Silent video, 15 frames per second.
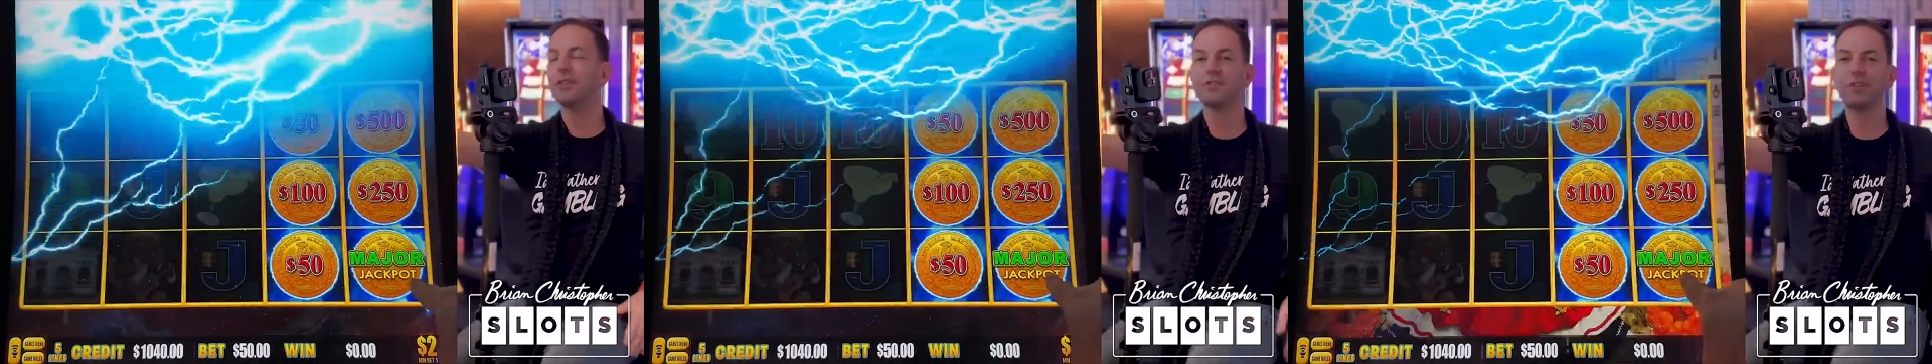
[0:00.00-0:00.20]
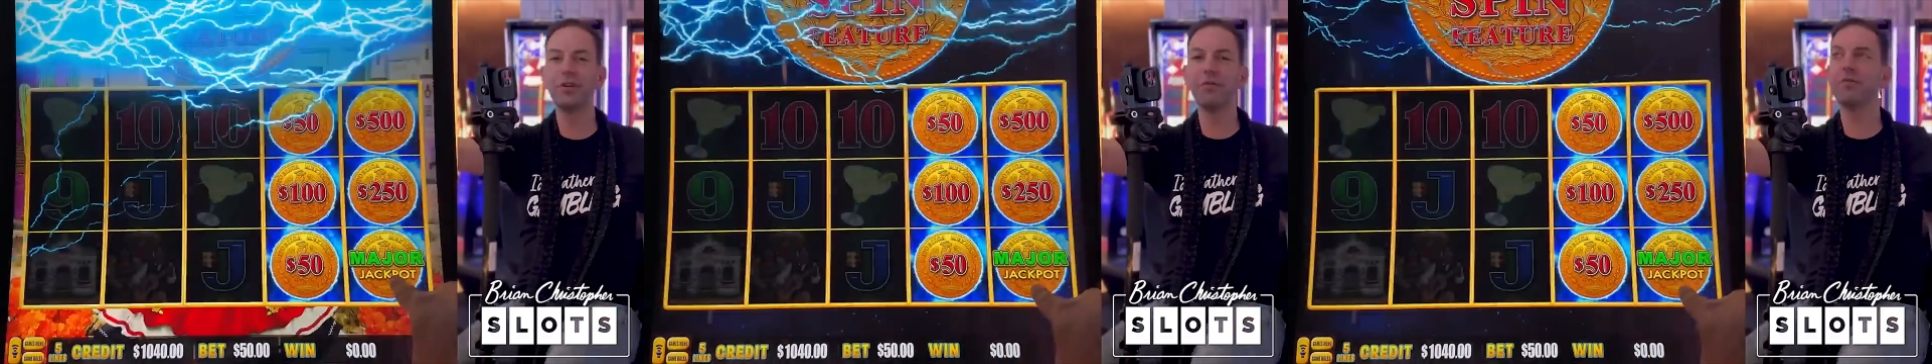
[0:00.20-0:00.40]

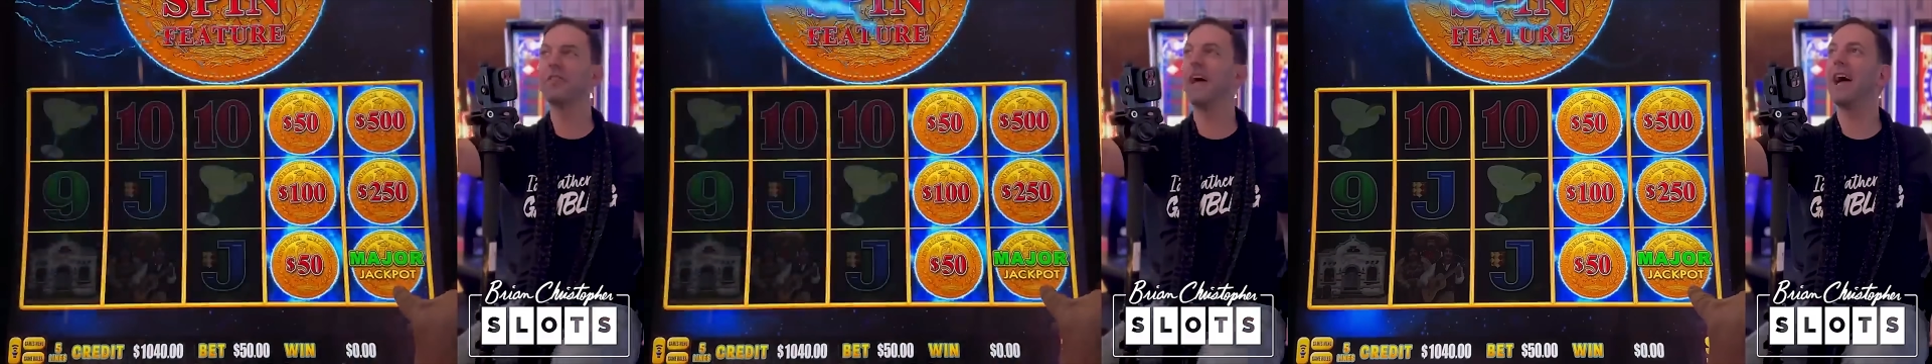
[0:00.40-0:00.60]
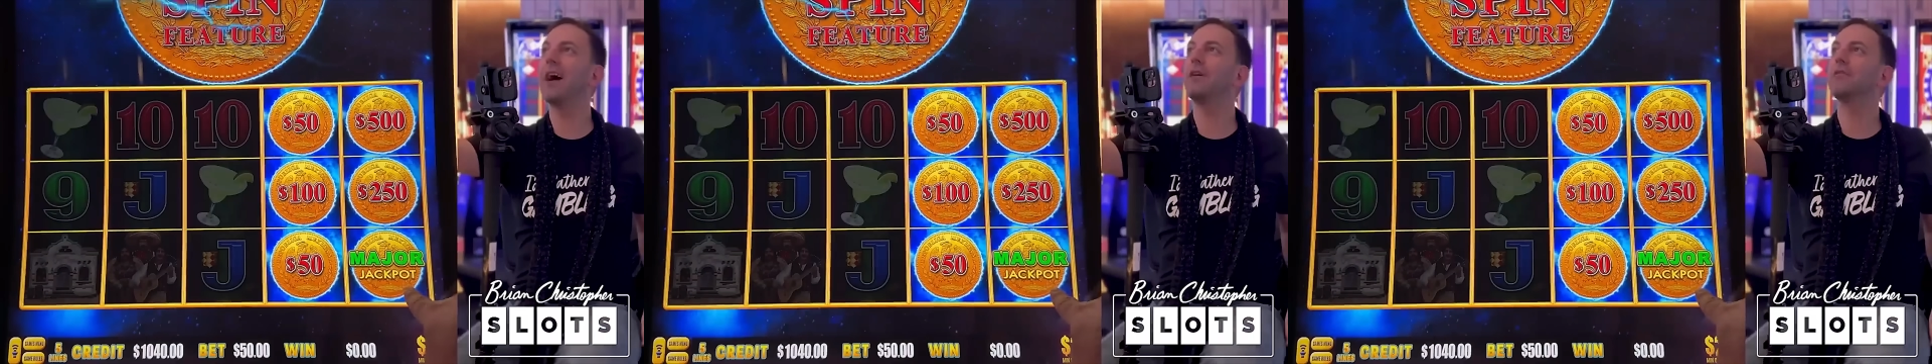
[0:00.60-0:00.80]
two
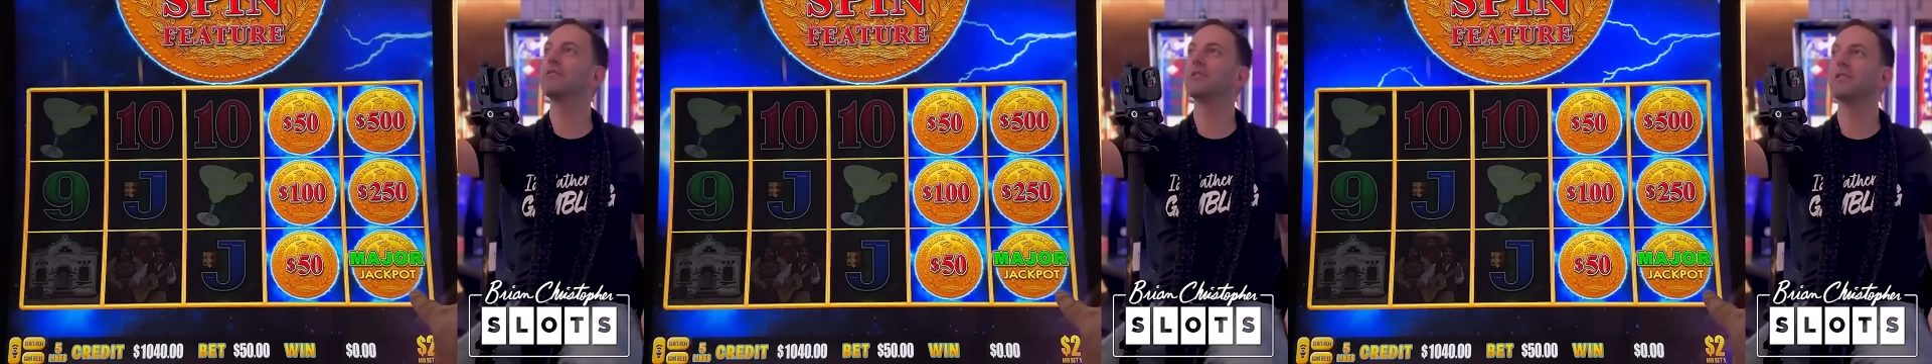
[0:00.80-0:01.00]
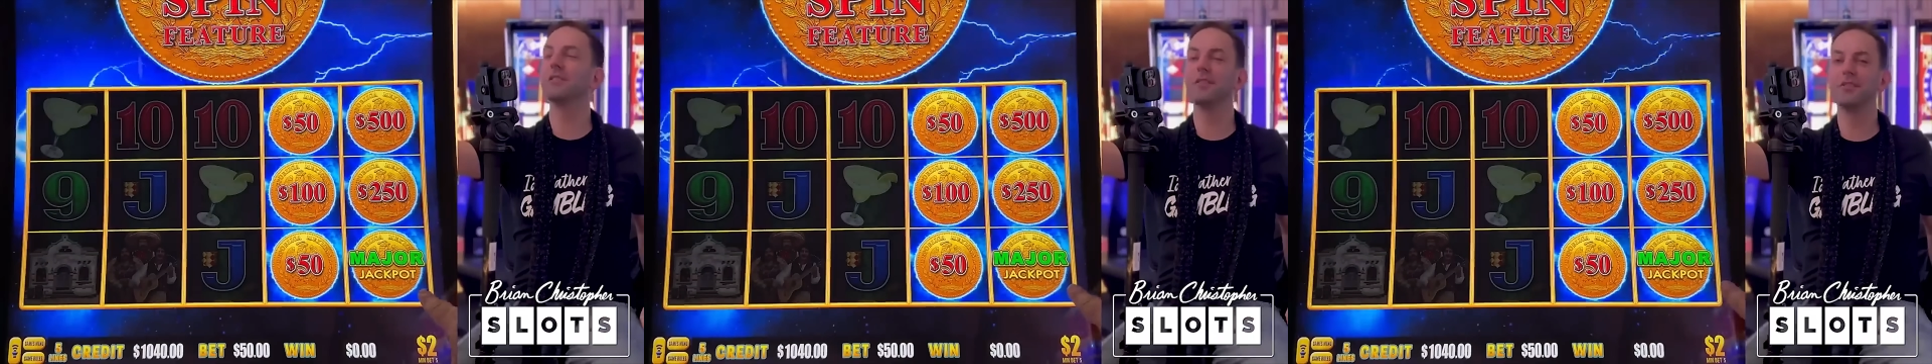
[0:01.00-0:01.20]

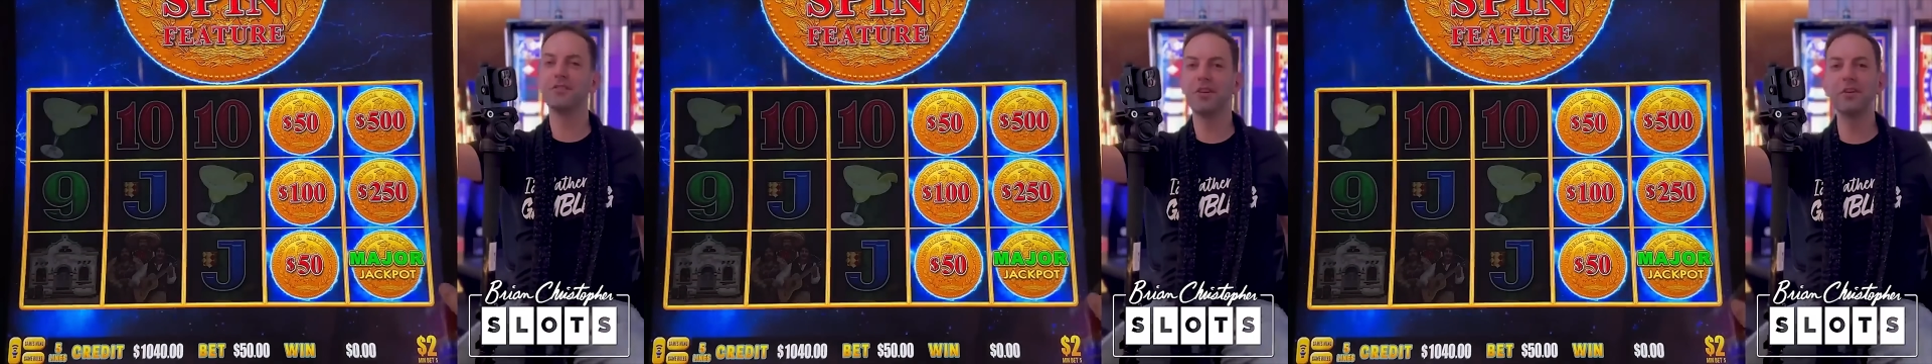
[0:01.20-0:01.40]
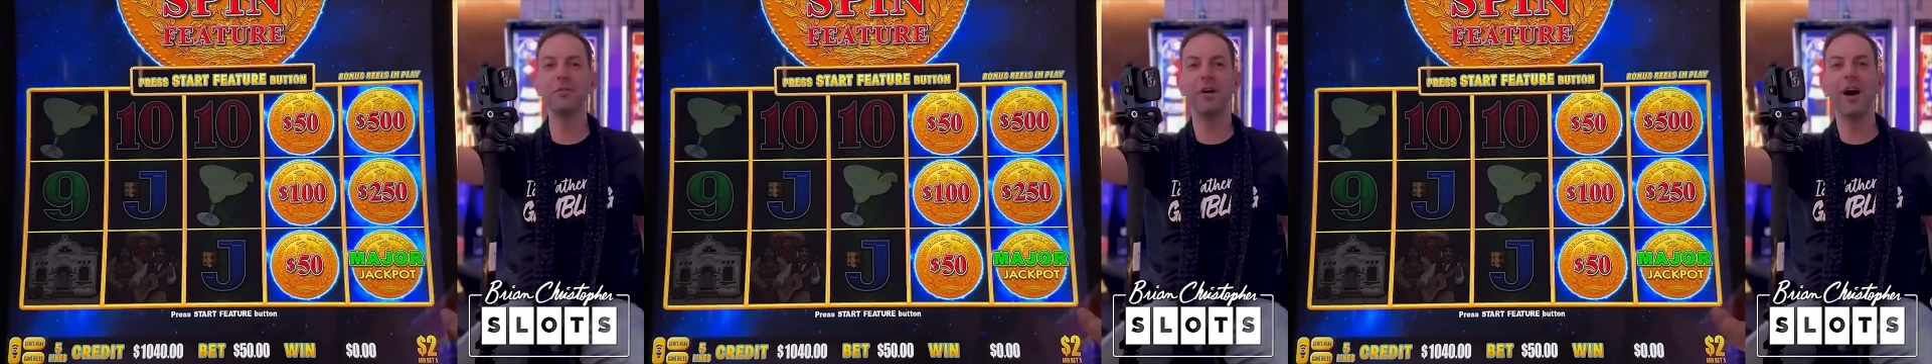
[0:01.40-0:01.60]
thousand
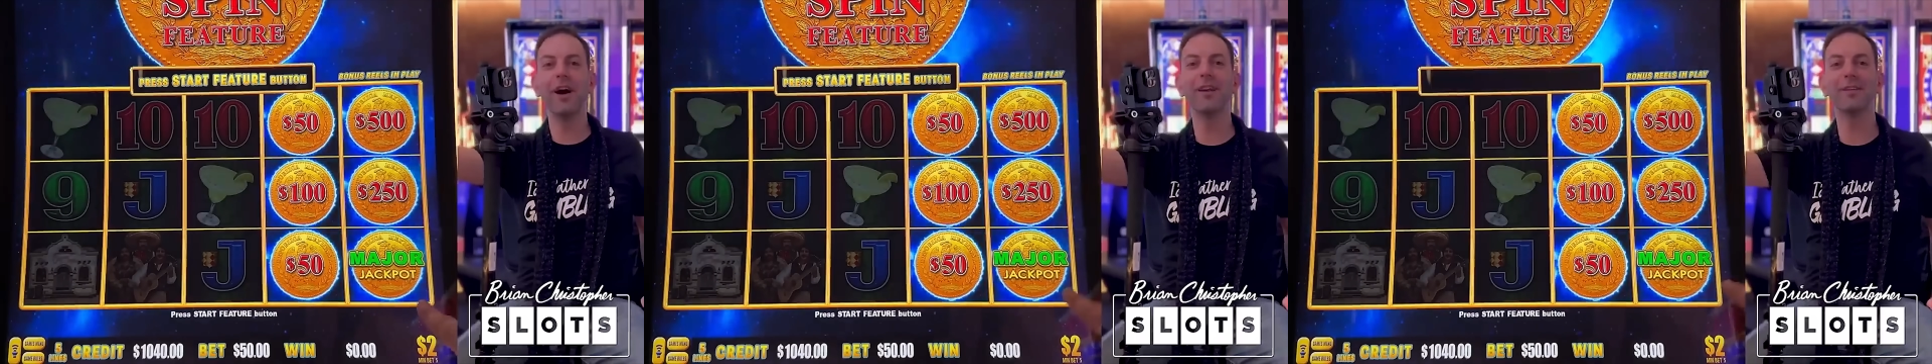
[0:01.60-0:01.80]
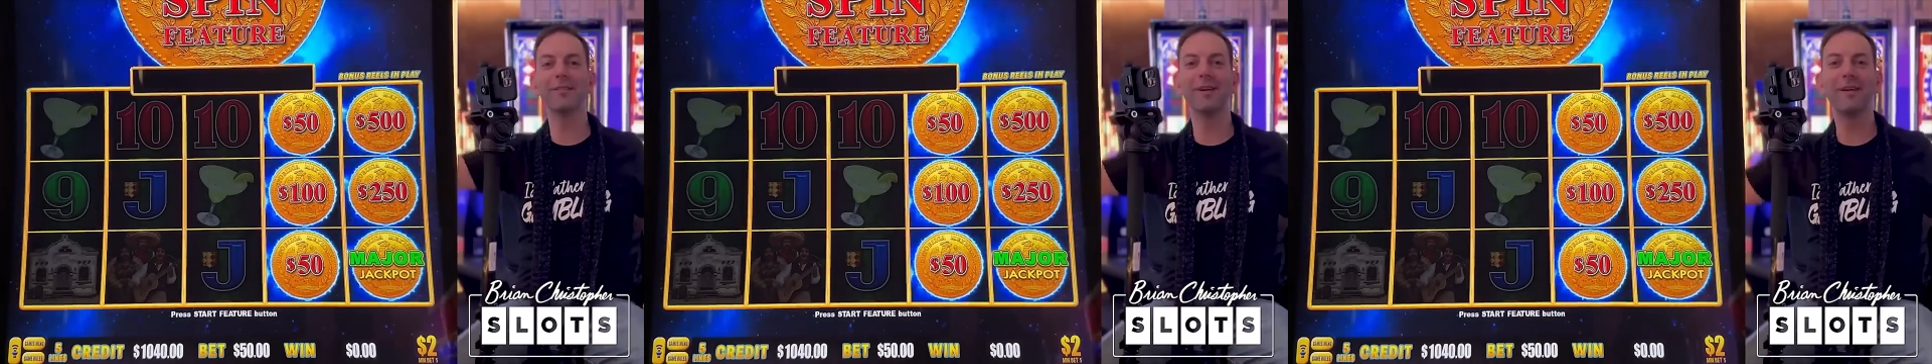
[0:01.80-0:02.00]
two
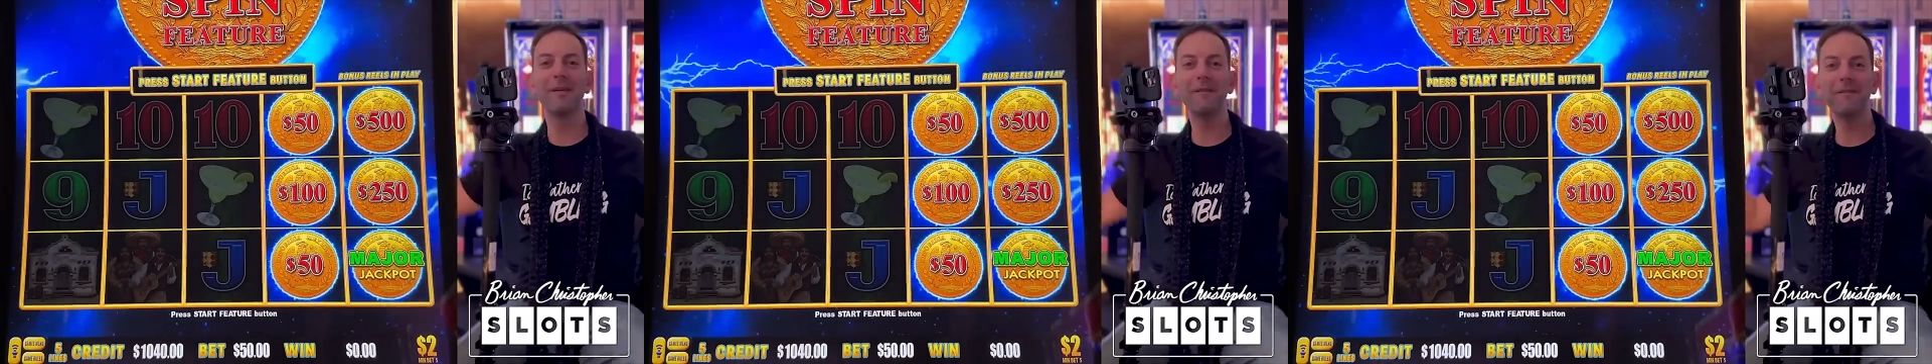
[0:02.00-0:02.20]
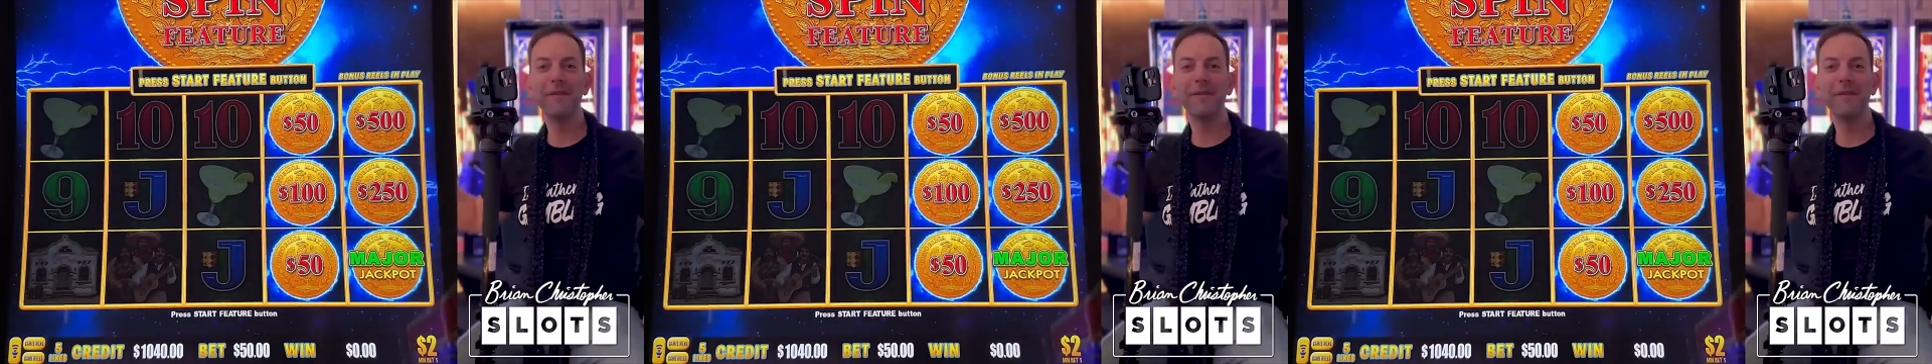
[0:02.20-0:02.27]
hundred